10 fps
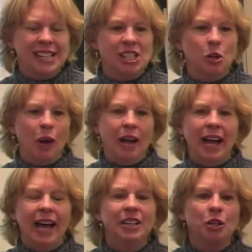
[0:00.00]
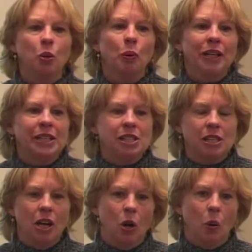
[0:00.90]
So I had to go really
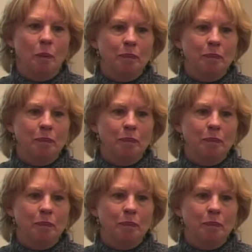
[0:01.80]
slow.